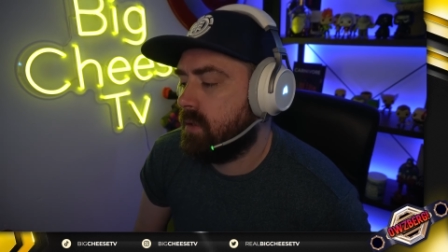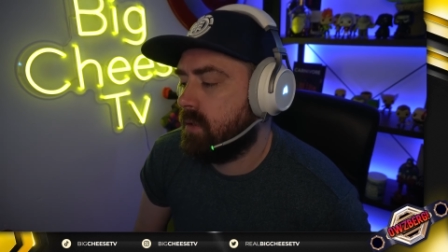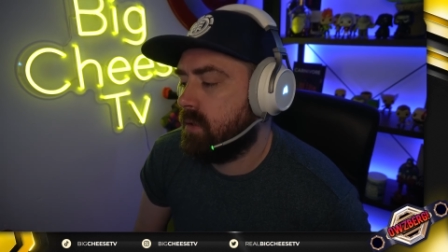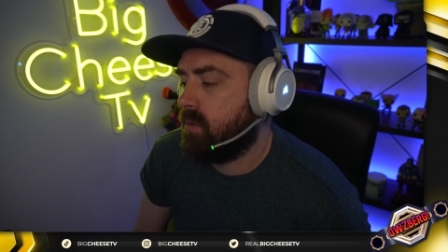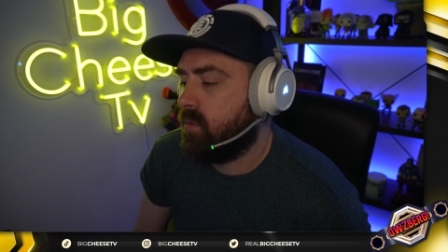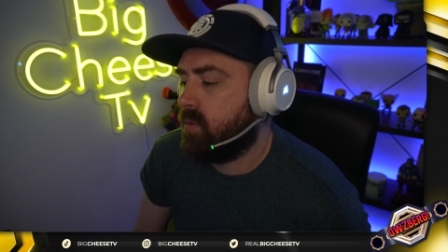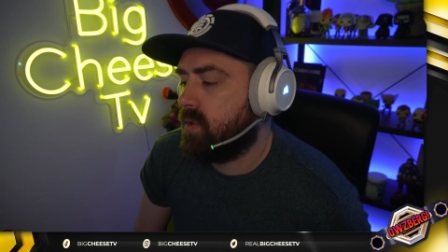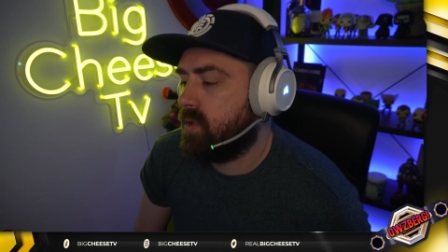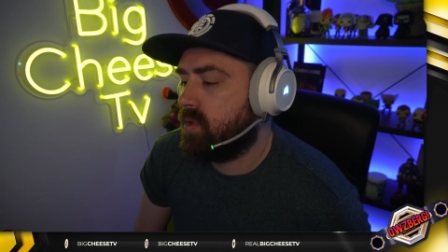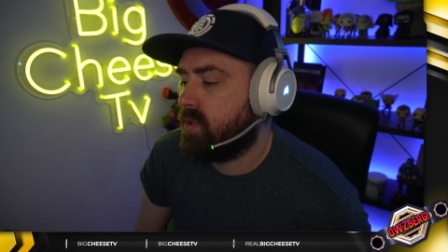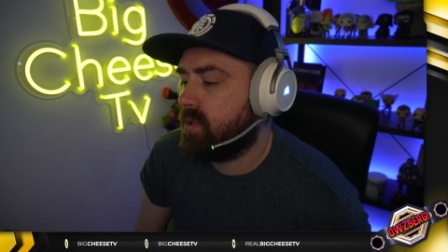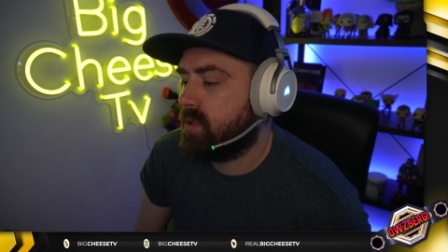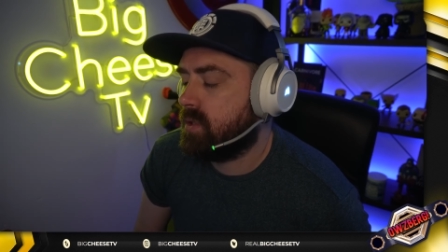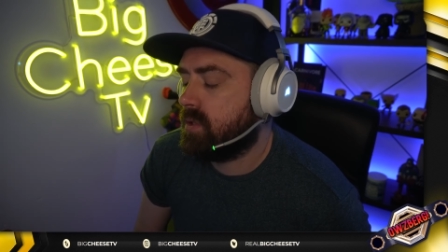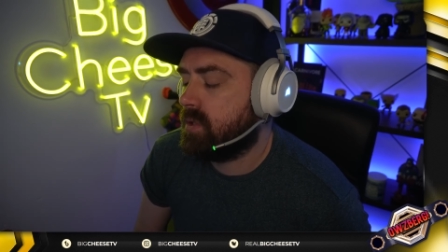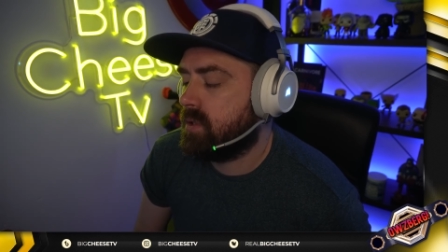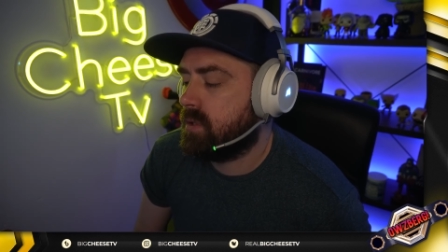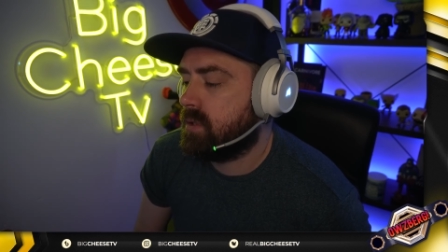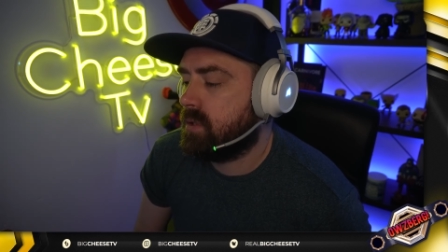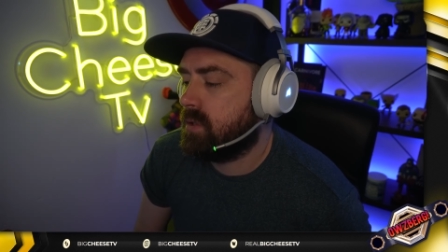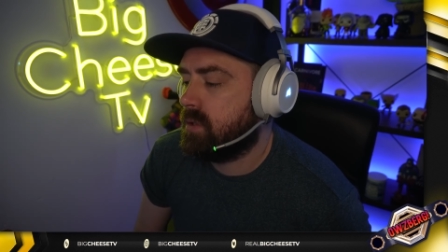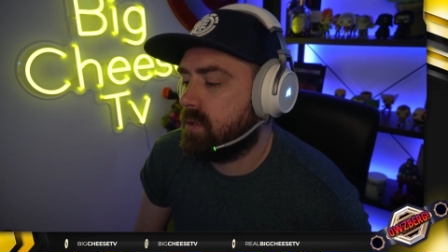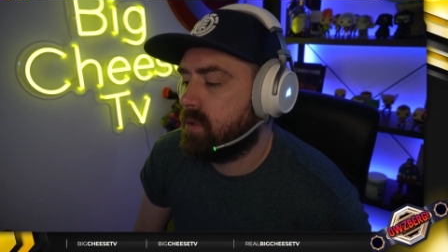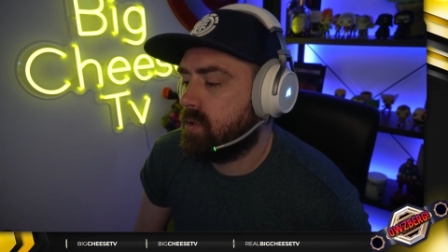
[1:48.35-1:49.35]
want to just
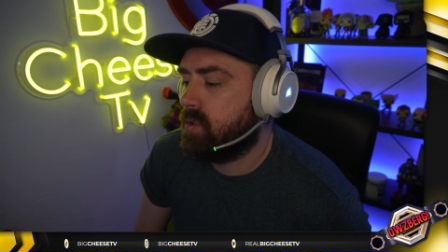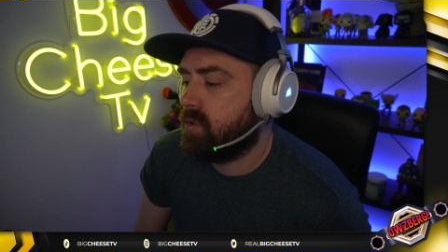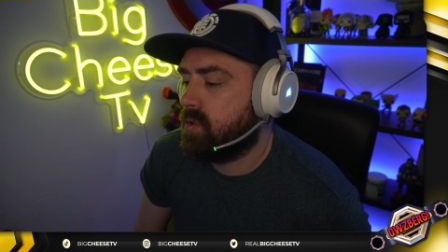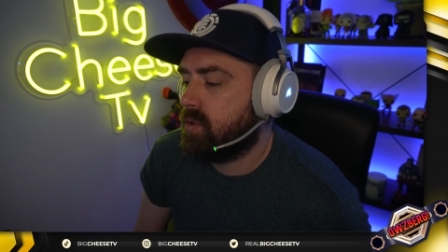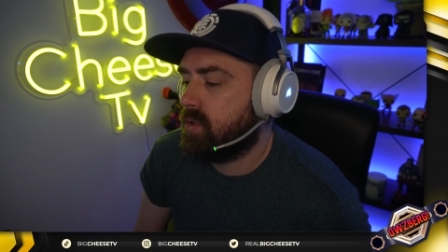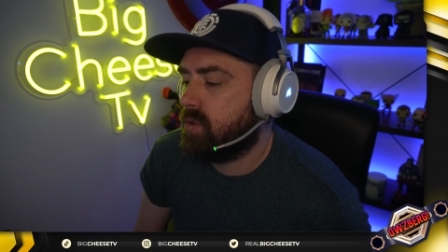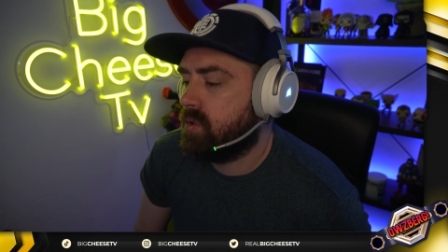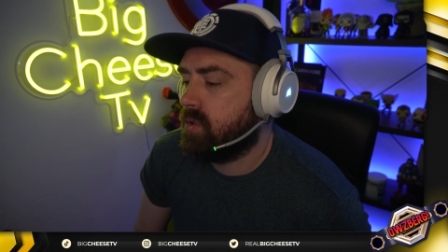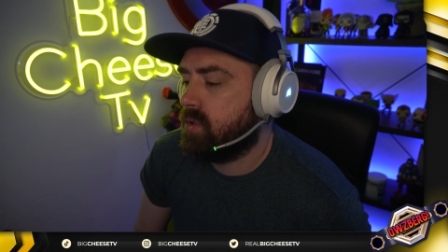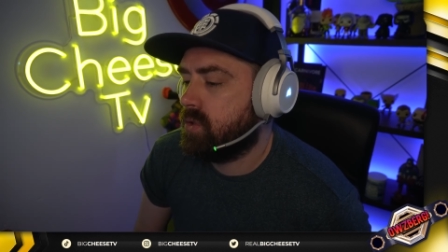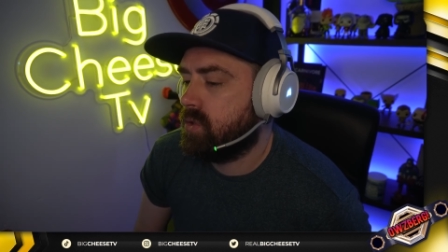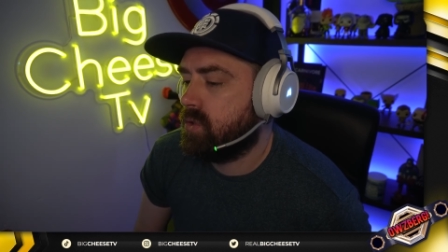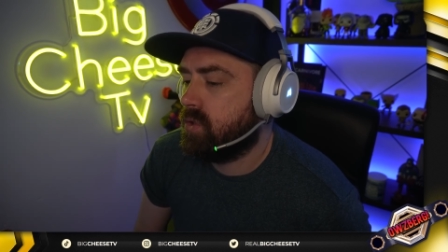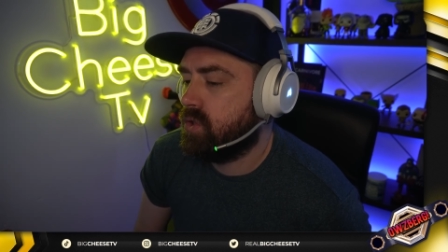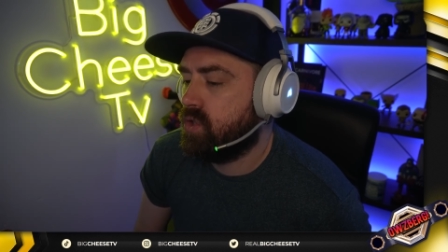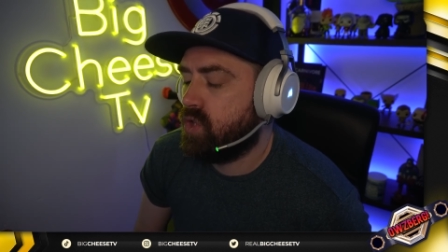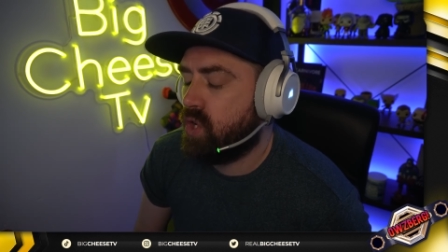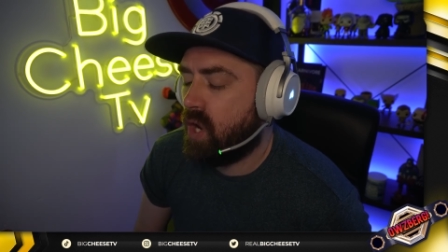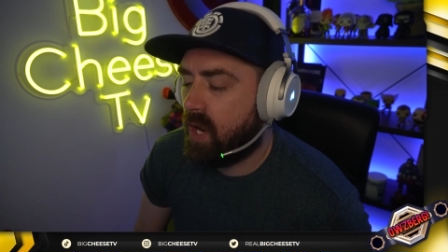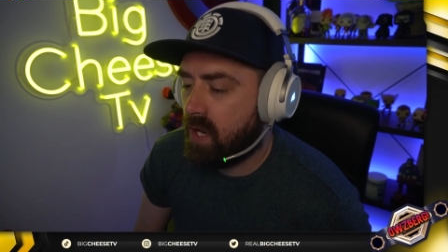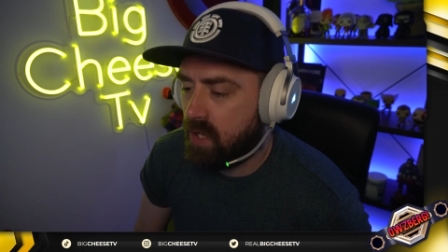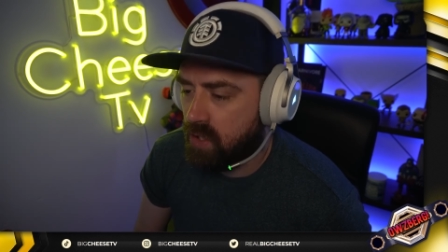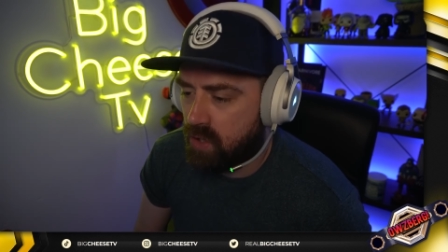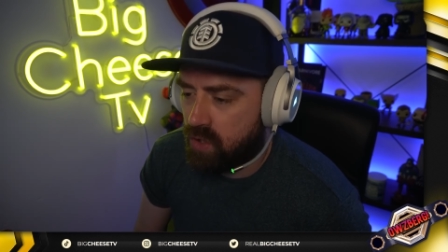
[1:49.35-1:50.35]

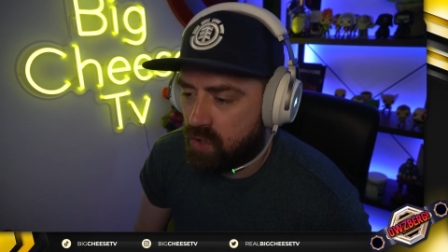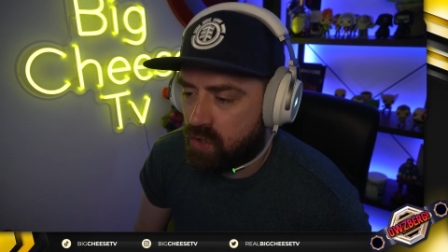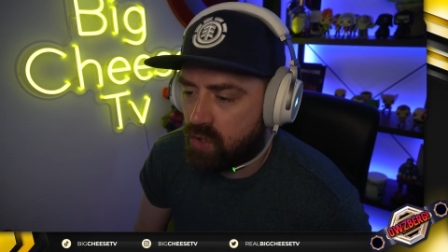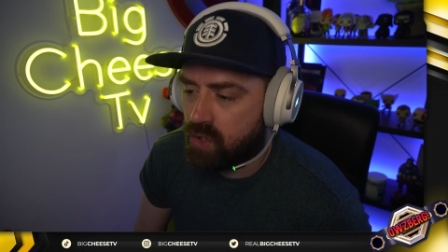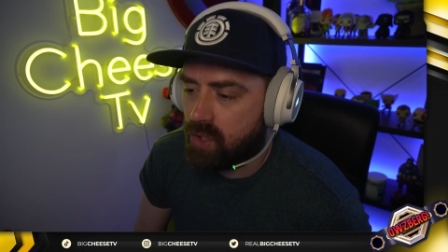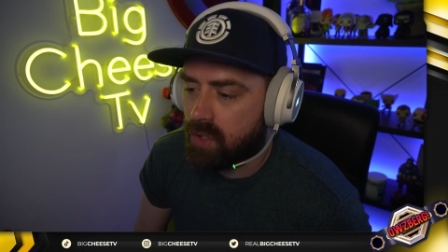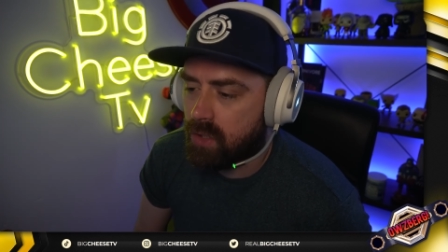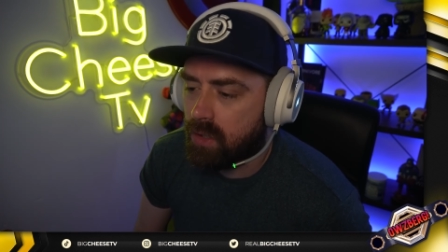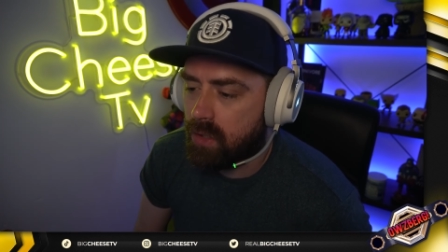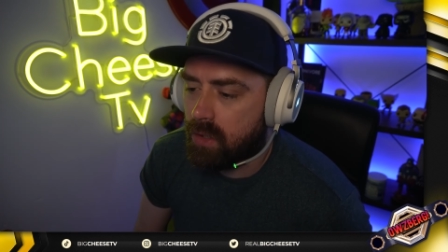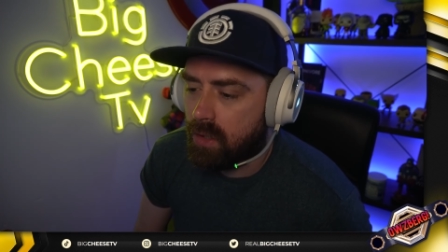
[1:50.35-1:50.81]
change